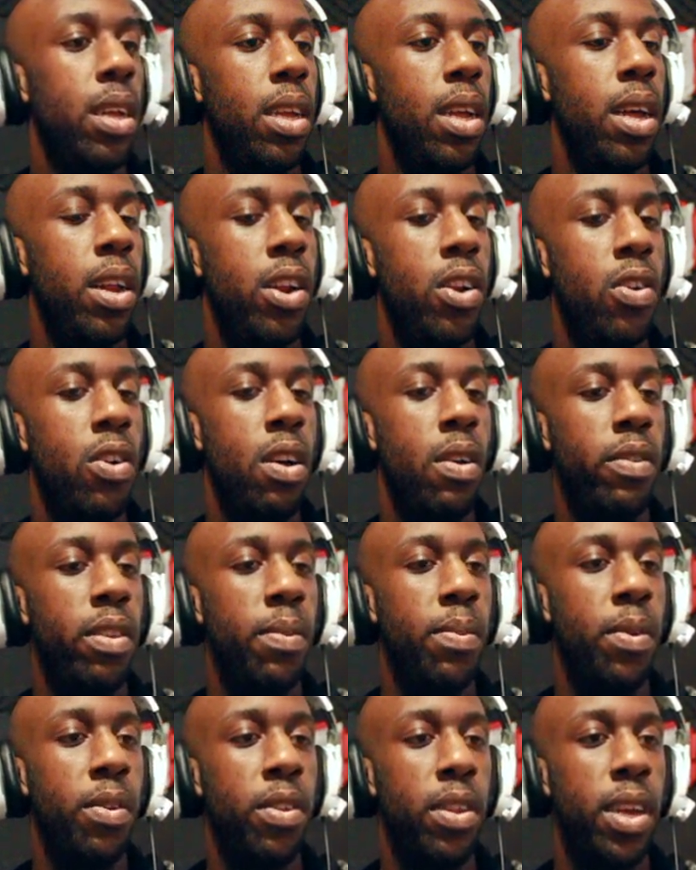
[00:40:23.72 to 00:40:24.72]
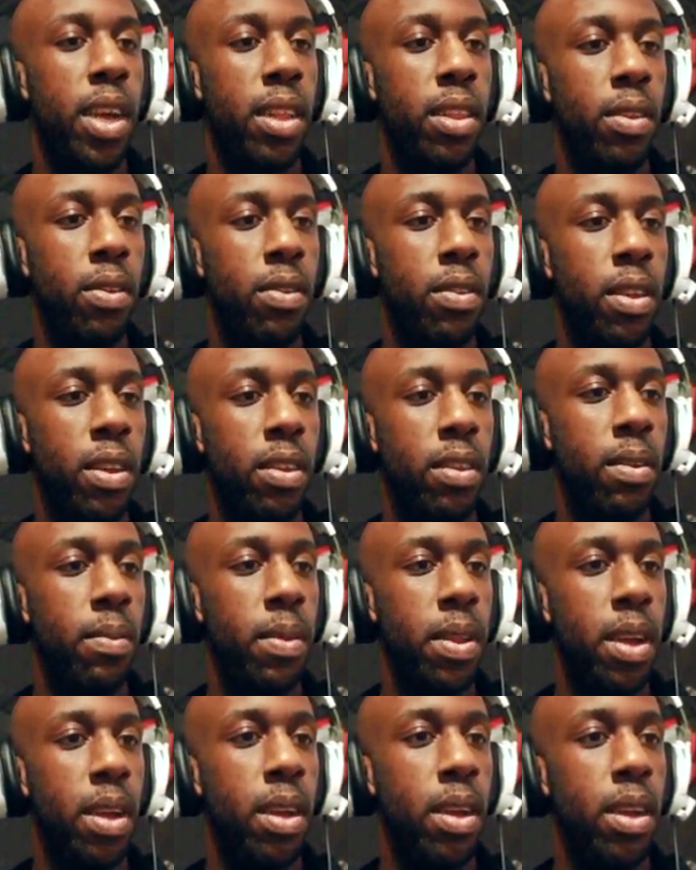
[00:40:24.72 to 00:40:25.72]
I don't know how I'm supposed to get those things
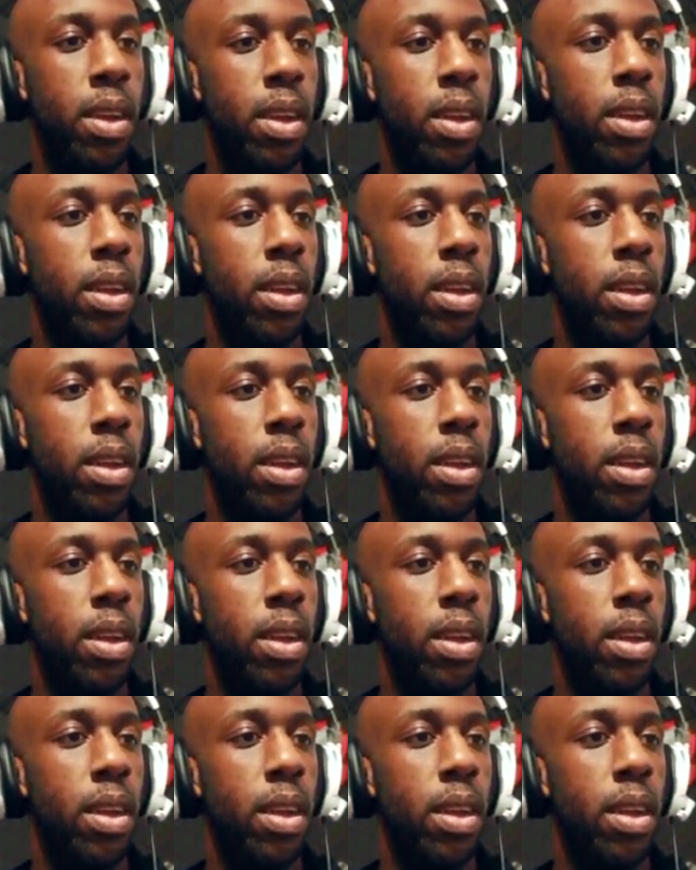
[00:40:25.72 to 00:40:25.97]
up there.